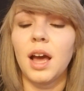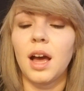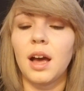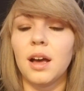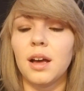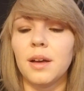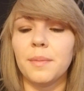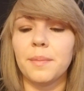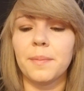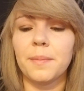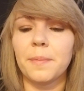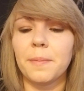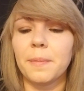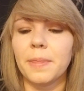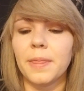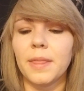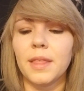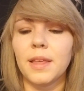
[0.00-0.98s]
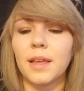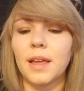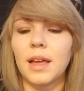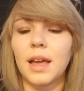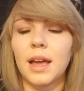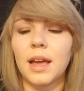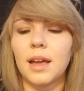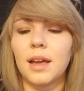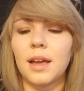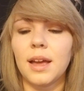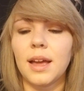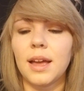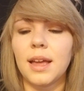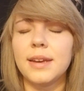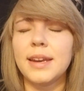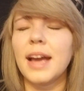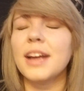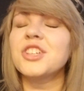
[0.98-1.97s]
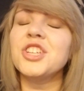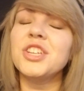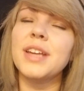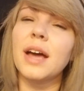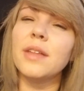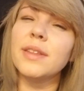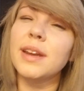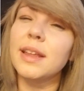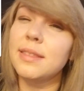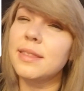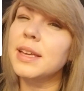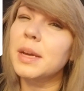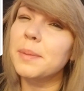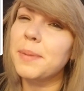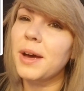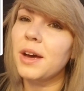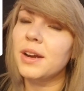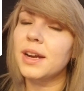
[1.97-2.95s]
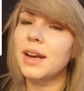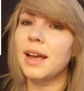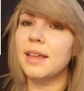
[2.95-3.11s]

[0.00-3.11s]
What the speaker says: Actually, now that I think about it,